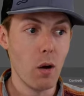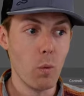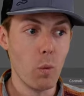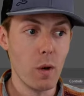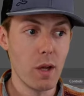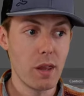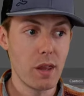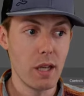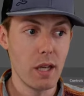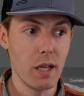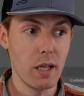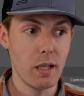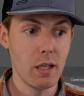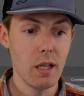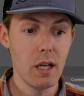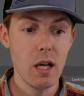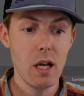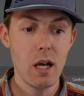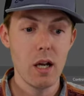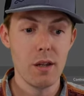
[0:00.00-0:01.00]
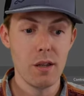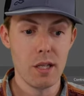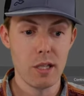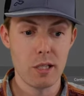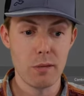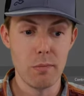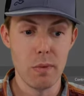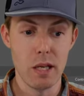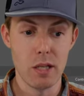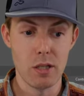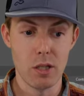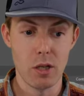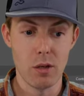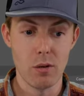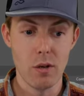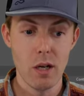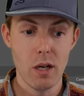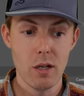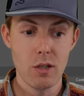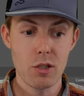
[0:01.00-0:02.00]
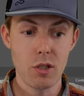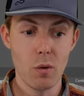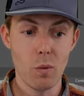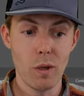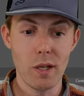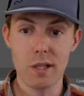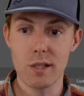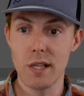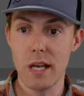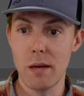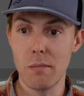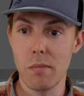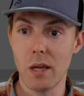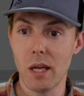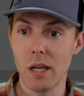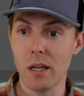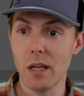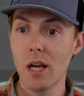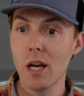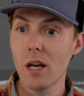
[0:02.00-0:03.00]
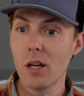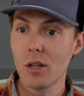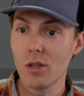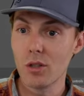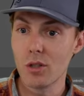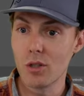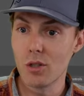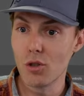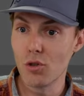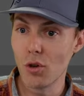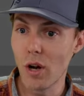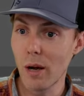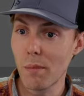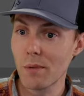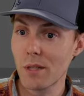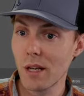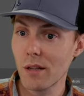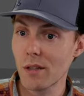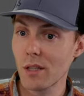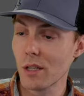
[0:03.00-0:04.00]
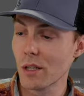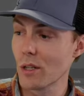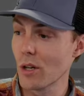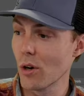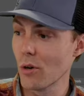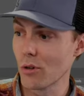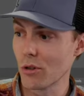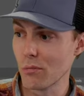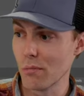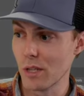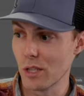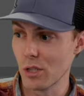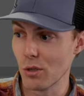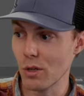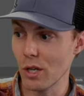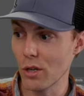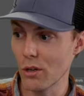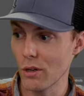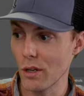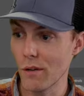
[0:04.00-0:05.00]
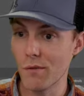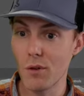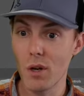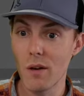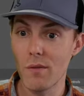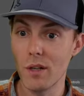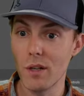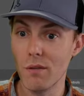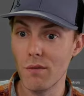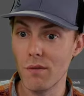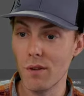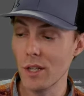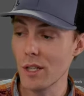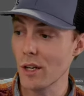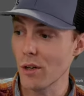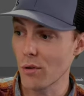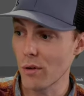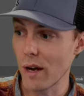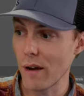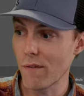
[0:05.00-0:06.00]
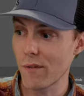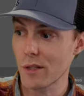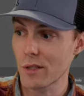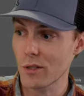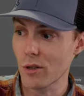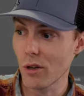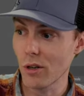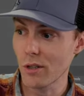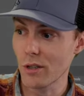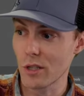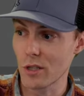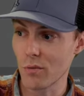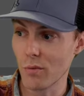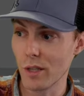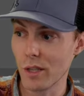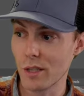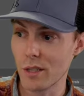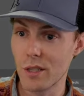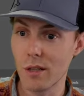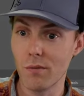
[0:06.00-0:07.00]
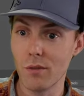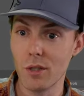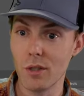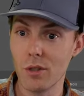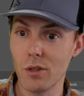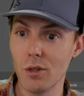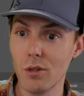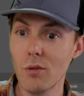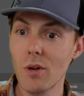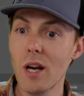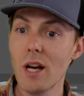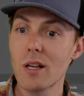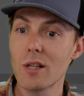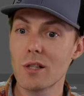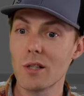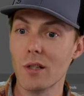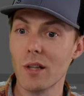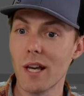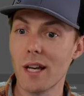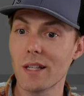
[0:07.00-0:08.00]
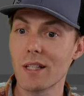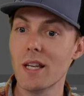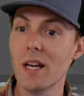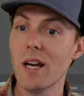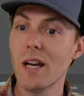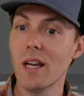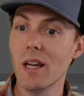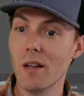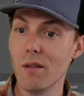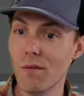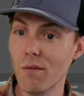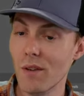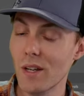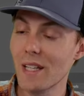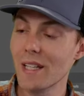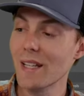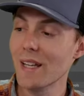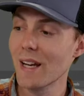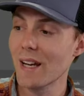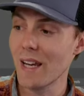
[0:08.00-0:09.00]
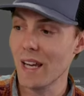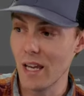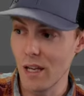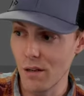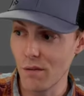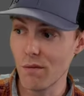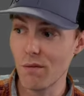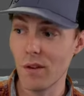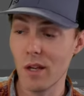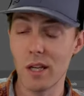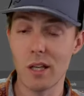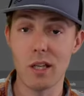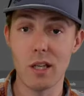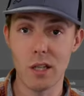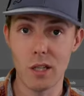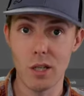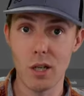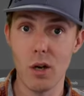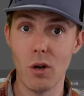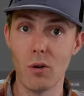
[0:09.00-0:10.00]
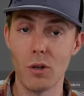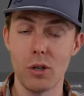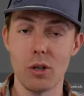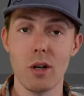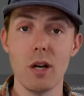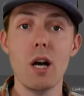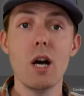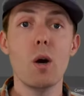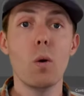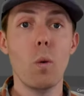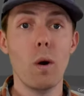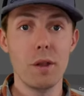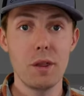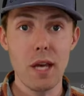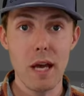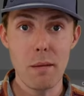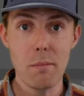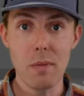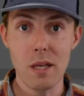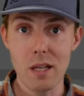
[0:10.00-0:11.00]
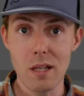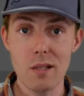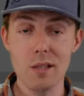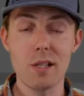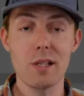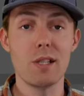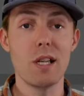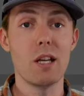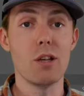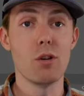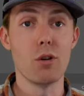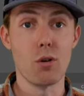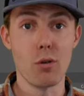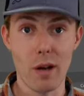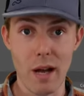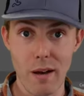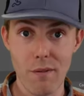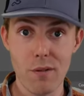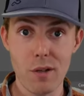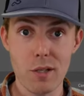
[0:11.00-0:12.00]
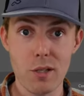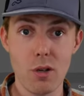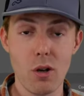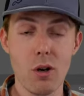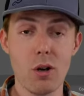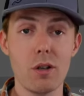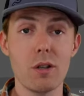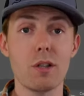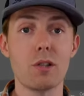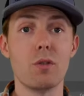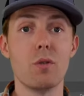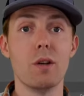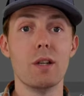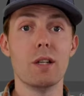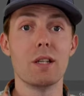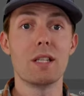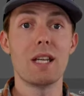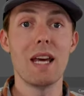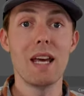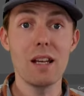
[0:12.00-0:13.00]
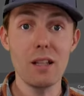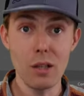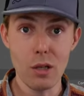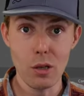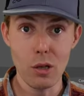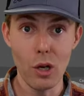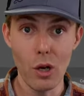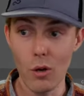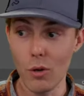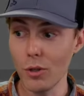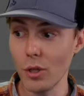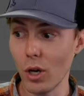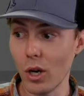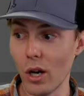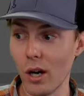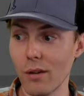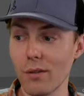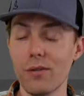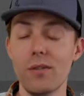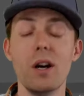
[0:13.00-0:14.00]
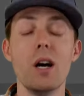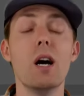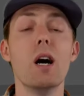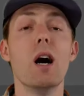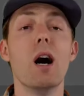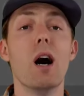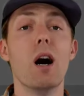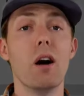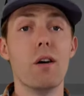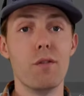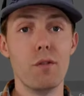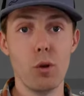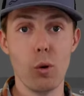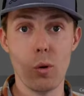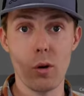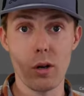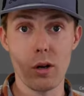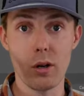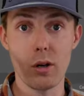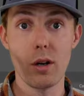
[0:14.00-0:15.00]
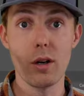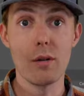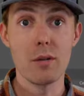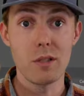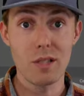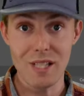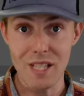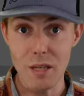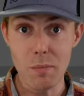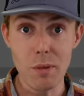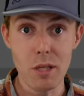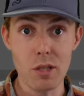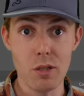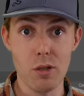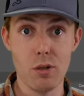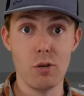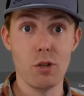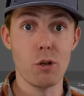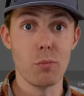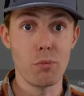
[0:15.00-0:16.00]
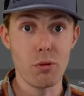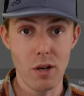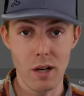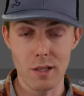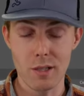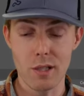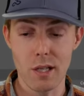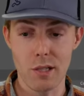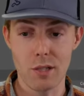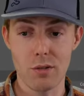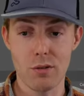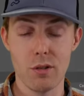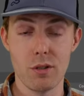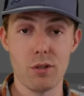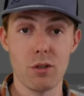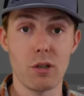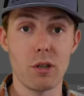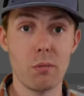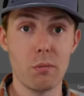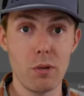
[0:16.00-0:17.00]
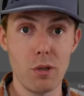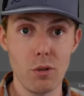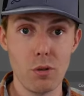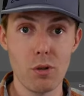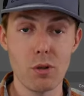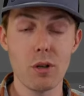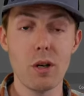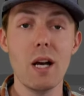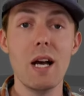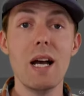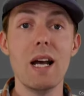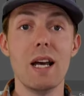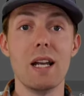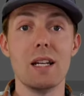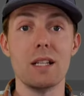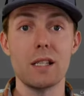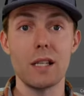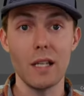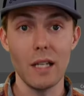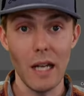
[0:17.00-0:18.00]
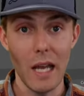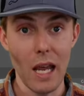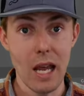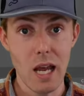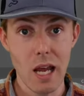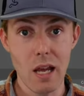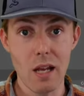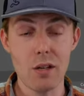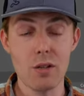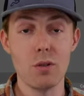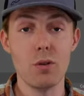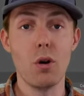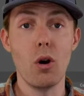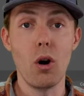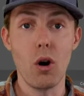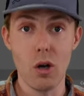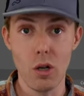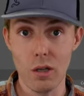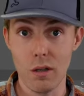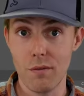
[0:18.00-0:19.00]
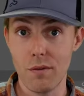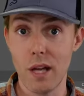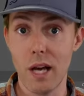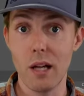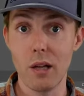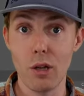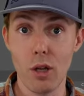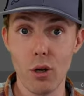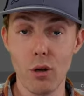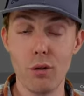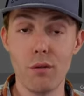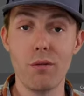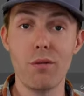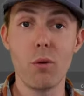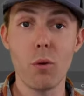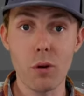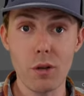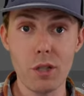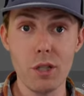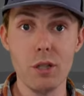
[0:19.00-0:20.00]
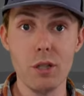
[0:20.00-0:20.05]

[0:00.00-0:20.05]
within this menu. So what does that mean? Drop down the encoder menu here, and if you have an NVIDIA graphics card that's relatively new, select NVIDIA NVENC encoder. What that means is that your graphics card is going to take the load off of your CPU, your processor on your computer, and it's going to handle all of that load for